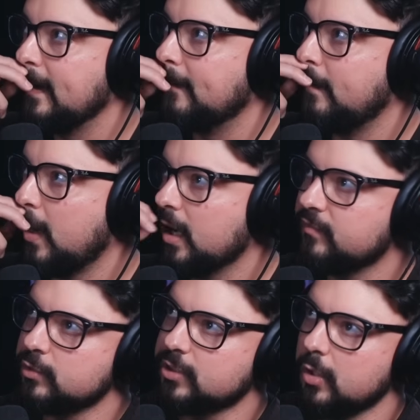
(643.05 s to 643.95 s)

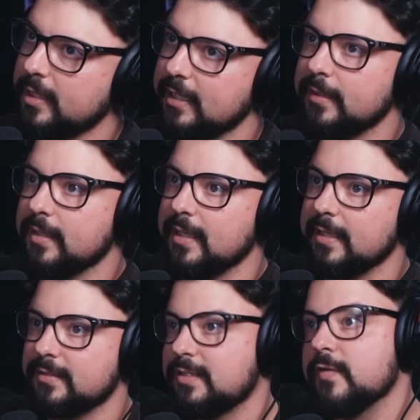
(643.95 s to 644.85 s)
Marvel's going in
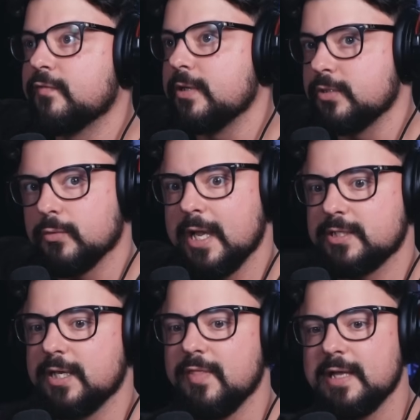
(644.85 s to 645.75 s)
a different
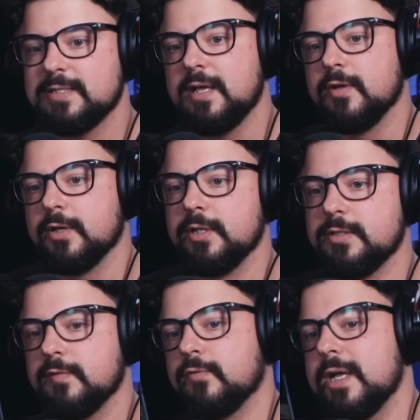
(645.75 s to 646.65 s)
direction, and that's how they're going to
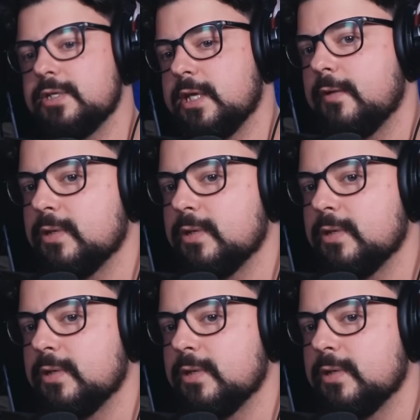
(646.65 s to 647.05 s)
differentiate.